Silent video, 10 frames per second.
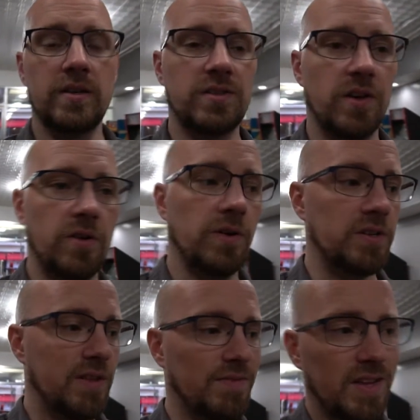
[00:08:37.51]
So I
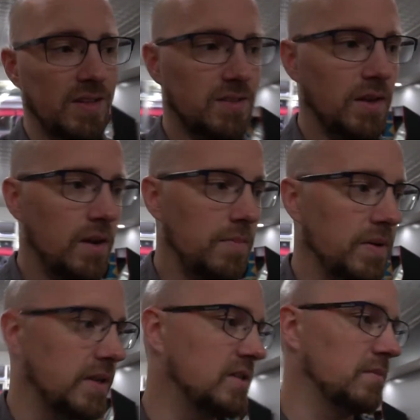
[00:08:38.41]
just have to get it set up
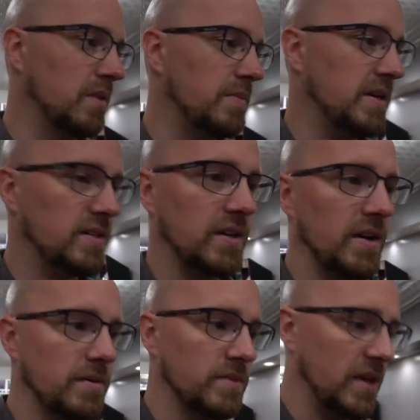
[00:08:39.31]
and get some of the basic
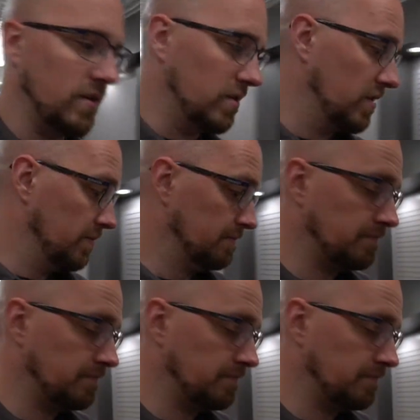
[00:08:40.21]
items entered.